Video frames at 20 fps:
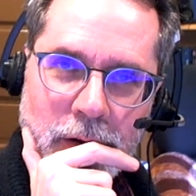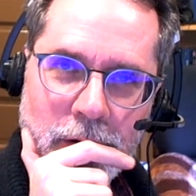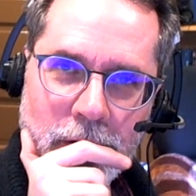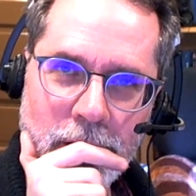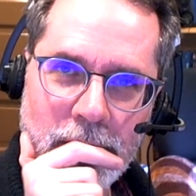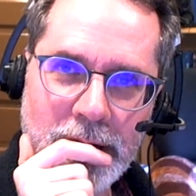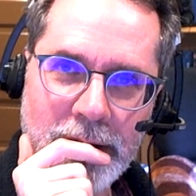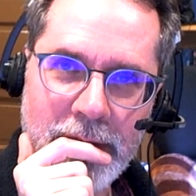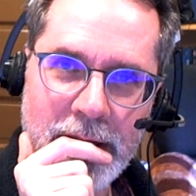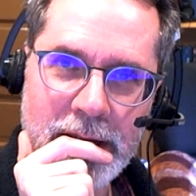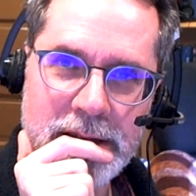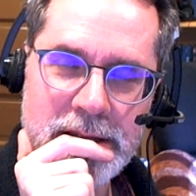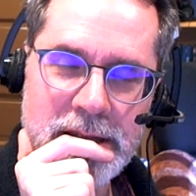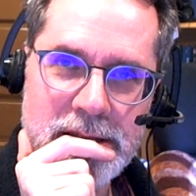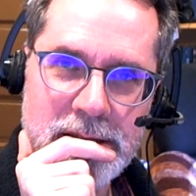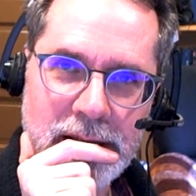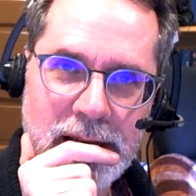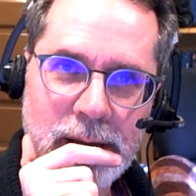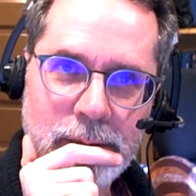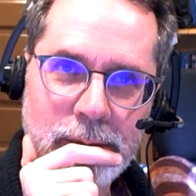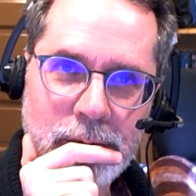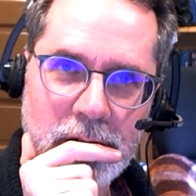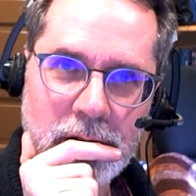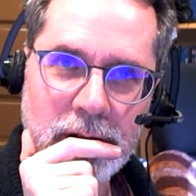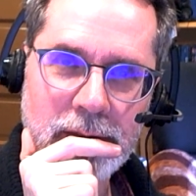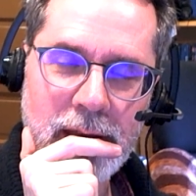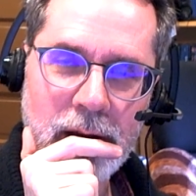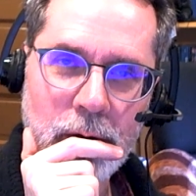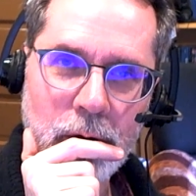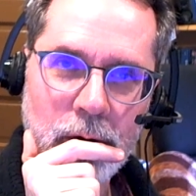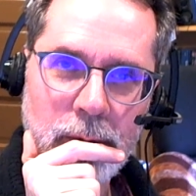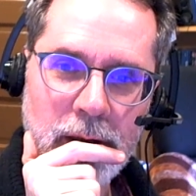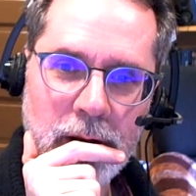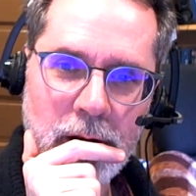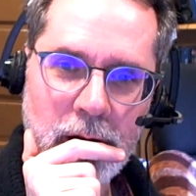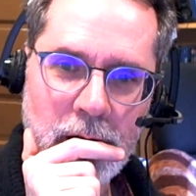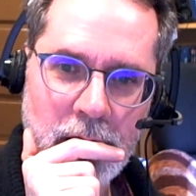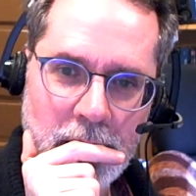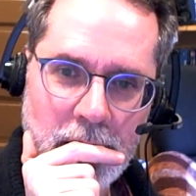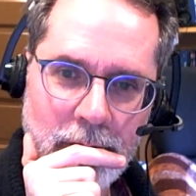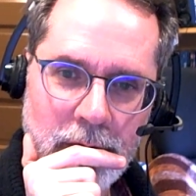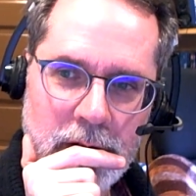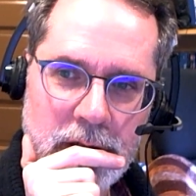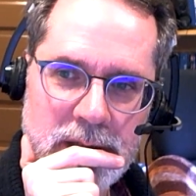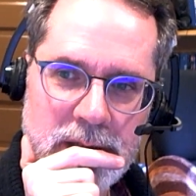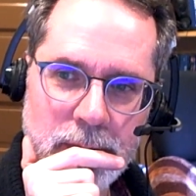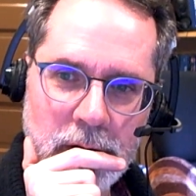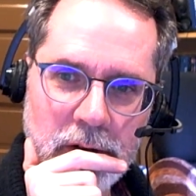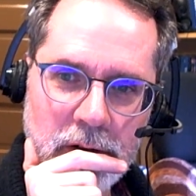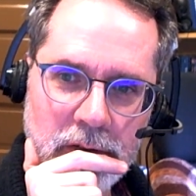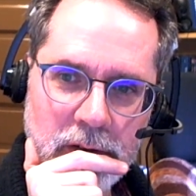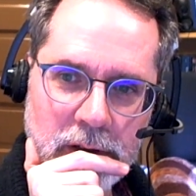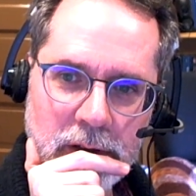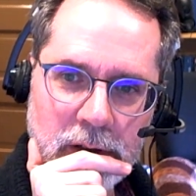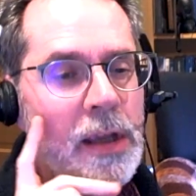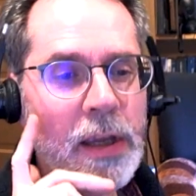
oh yeah, that's a slam dunk. That would be an obvious person.